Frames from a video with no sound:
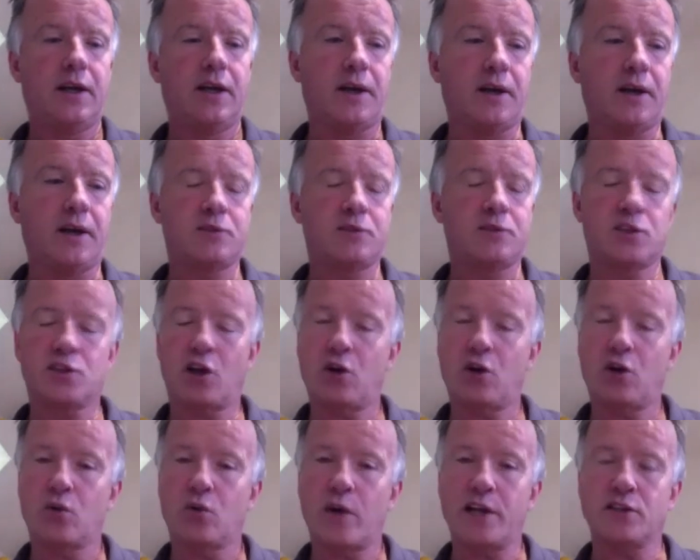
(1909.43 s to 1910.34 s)
So there's a
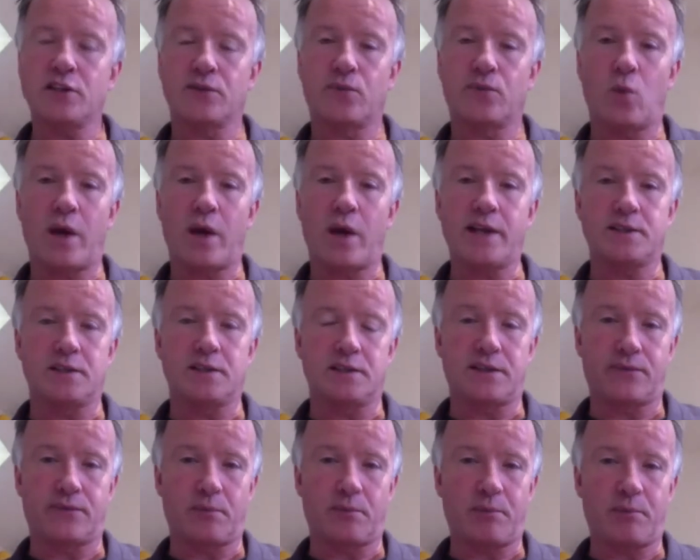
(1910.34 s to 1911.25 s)
whole range of ways that
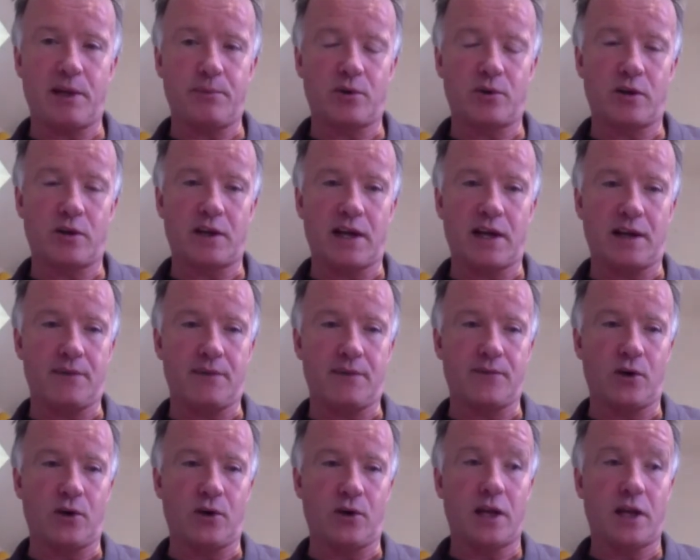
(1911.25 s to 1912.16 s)
different people can get
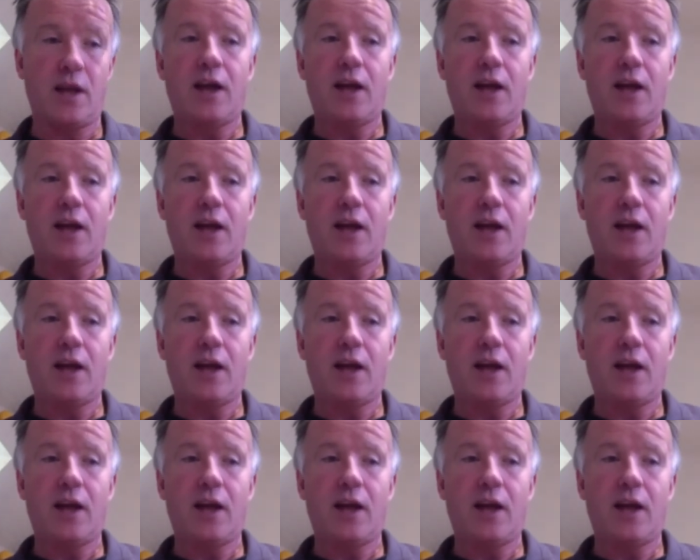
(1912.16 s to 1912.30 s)
involved.